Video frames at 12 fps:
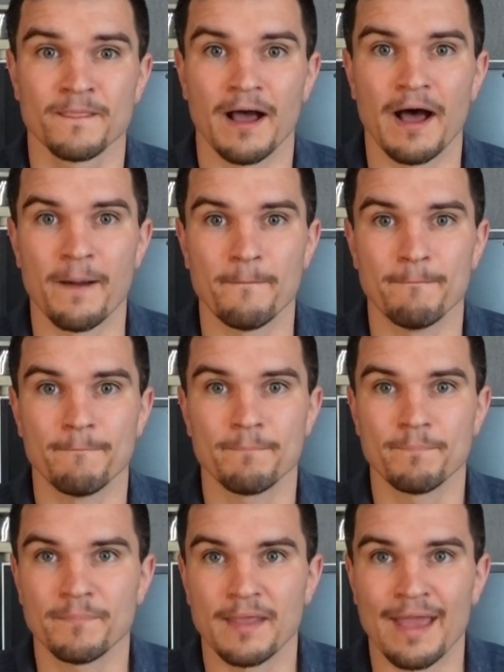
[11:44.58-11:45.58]
Um,
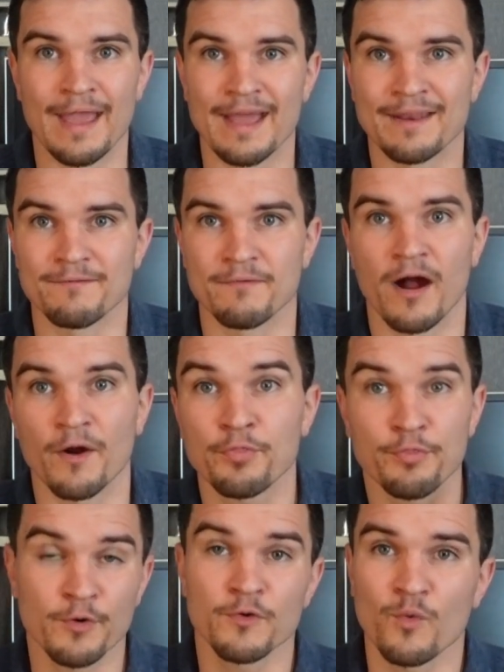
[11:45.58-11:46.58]
and our
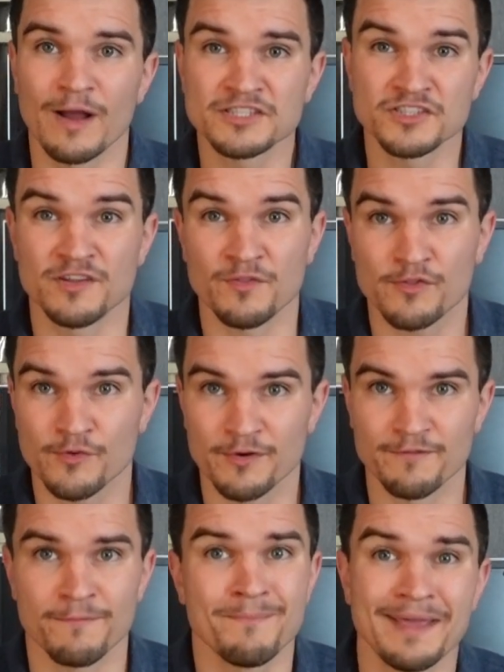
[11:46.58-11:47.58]
third question sort
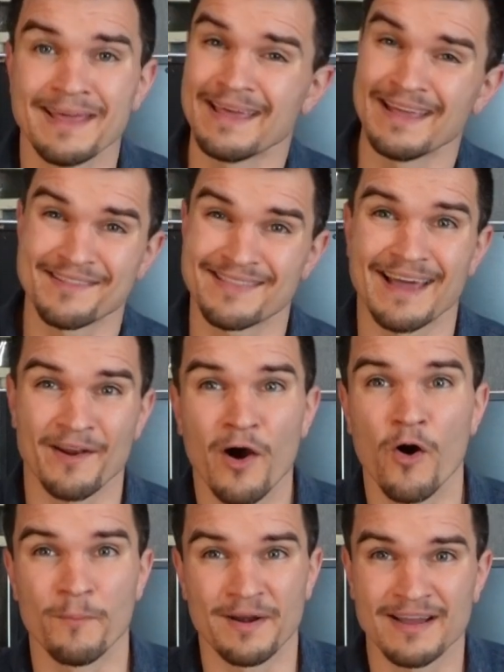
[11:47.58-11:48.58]
of hits that
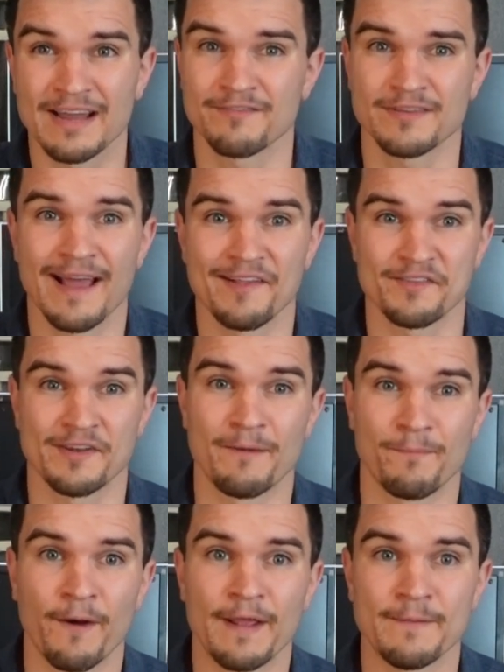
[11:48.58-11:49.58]
home and kind of ties it
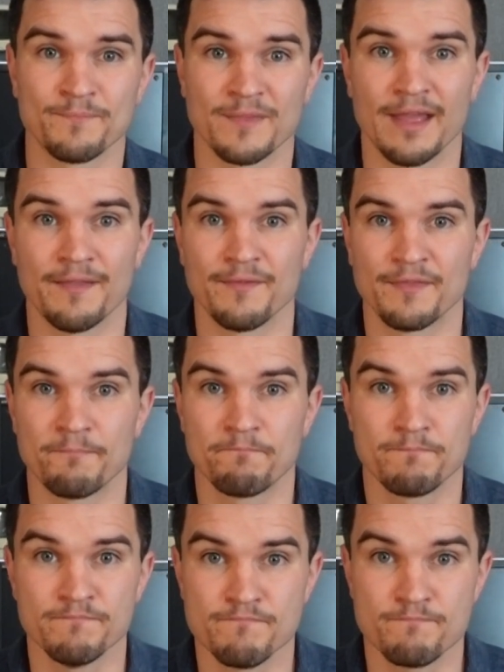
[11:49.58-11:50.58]
up, right? And the
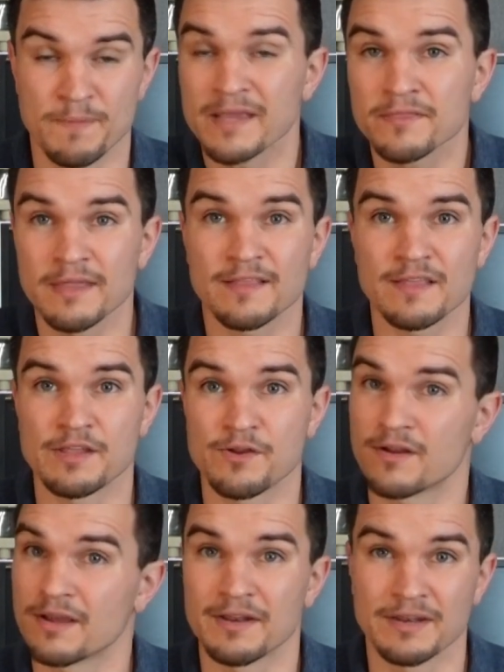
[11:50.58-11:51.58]
big thing that you're
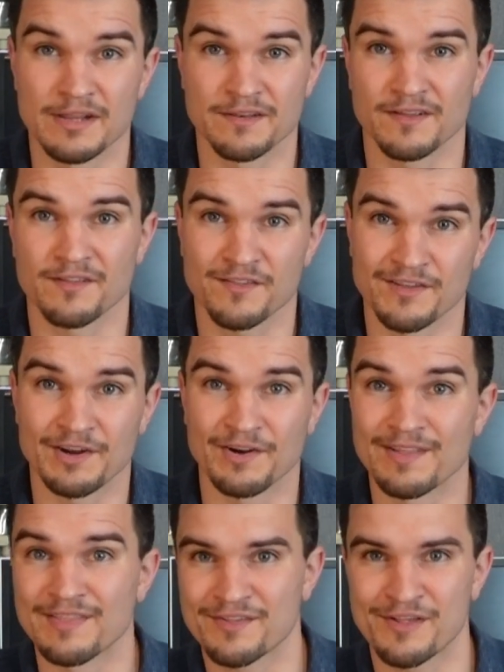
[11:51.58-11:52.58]
going to need to consider,
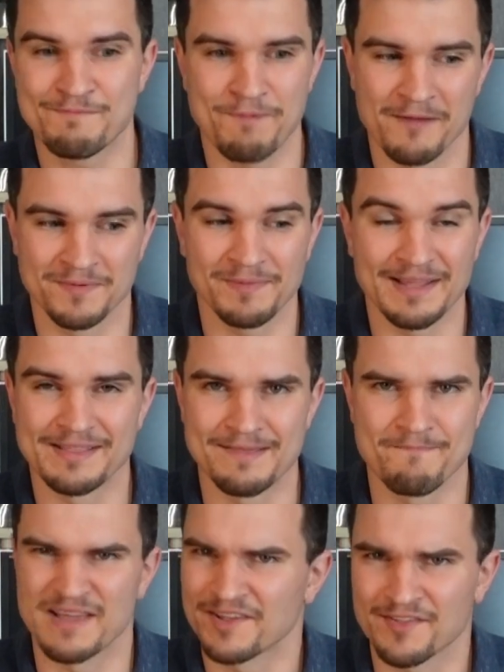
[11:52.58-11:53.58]
and this is probably the
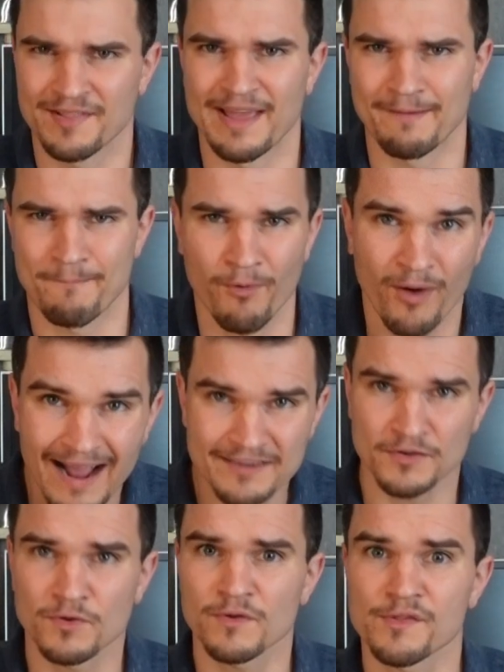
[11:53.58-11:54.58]
biggest like
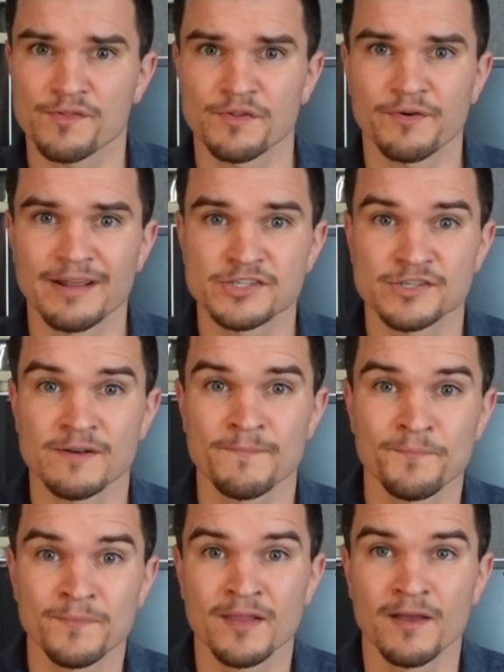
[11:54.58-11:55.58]
practical consideration,
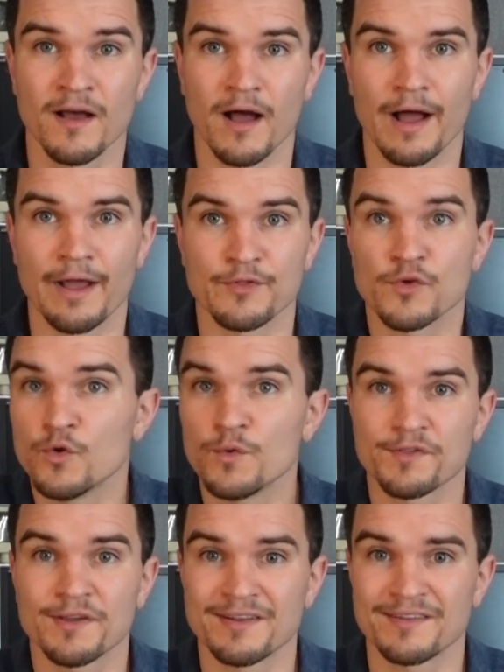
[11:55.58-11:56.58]
uh, is who
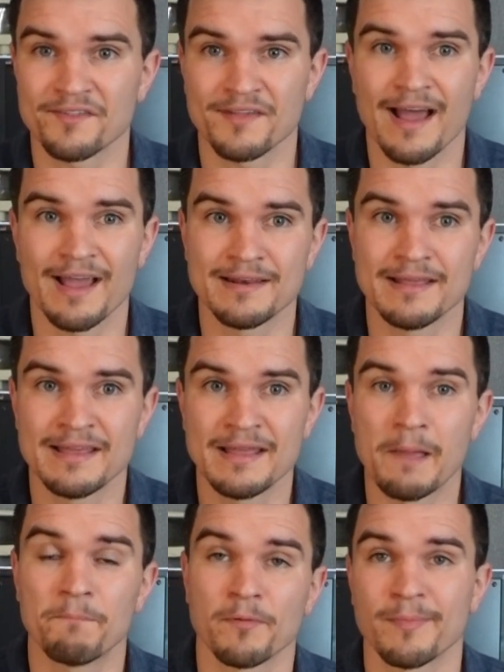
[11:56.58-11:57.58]
is going to design,
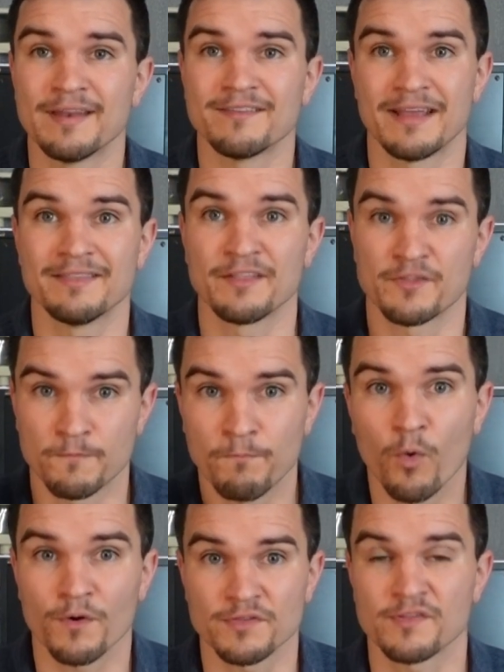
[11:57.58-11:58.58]
implement, and then
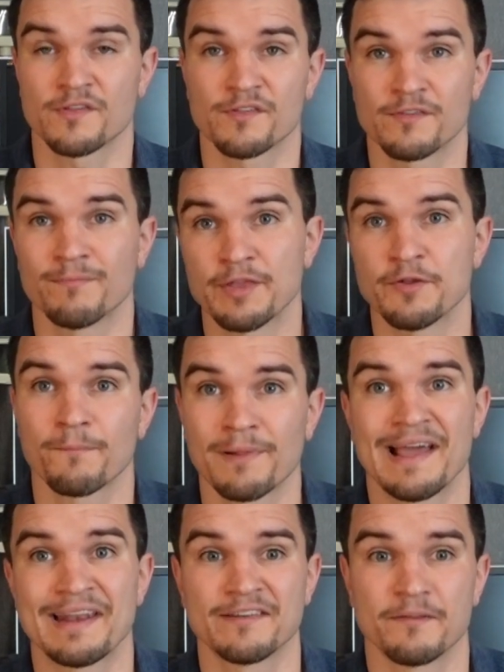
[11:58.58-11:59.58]
support the system that you're
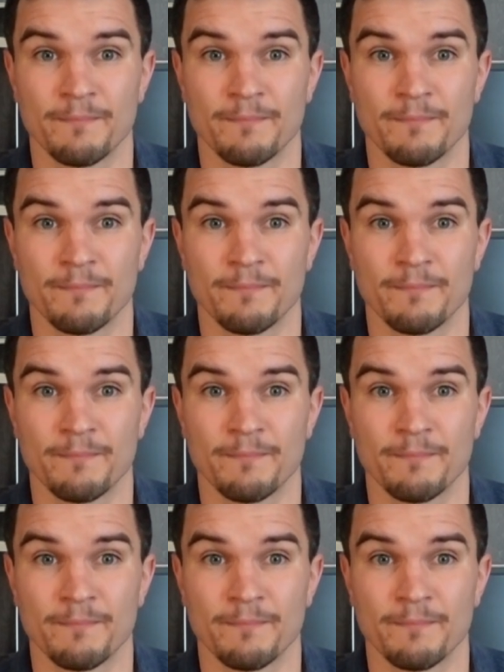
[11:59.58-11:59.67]
planning to